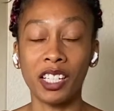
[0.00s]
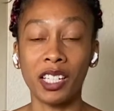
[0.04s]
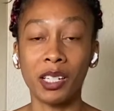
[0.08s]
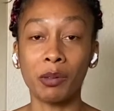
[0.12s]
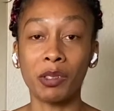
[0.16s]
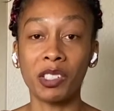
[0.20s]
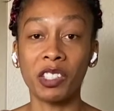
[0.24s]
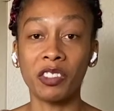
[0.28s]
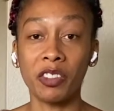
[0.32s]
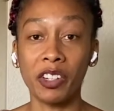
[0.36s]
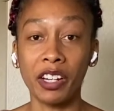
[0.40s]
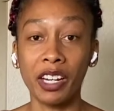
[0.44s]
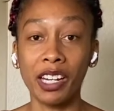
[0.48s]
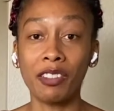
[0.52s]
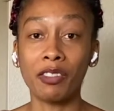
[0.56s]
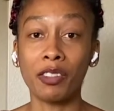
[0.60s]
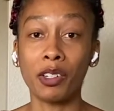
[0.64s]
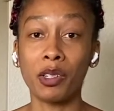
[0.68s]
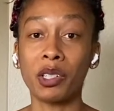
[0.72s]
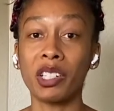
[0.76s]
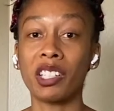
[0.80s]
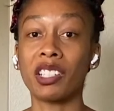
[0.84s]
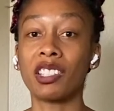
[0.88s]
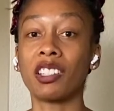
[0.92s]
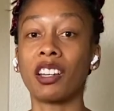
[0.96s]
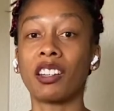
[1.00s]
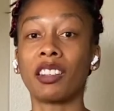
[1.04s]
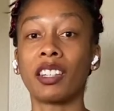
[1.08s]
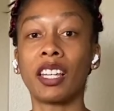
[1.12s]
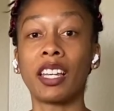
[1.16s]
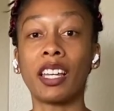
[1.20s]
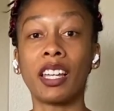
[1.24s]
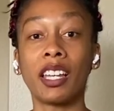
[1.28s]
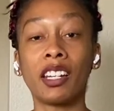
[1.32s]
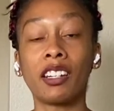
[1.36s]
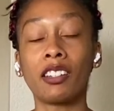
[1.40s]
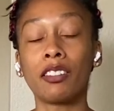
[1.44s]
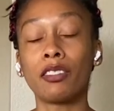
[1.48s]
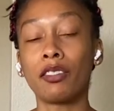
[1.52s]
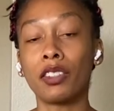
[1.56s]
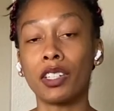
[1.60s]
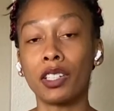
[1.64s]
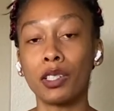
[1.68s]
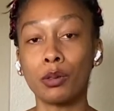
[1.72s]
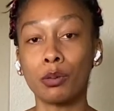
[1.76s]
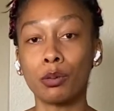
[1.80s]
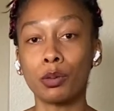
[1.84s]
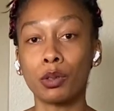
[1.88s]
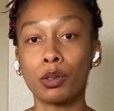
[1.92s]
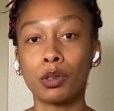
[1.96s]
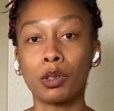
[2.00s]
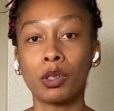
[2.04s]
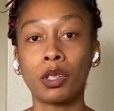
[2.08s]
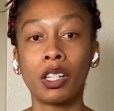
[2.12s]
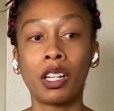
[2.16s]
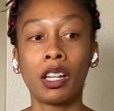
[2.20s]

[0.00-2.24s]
was very focused on the individual.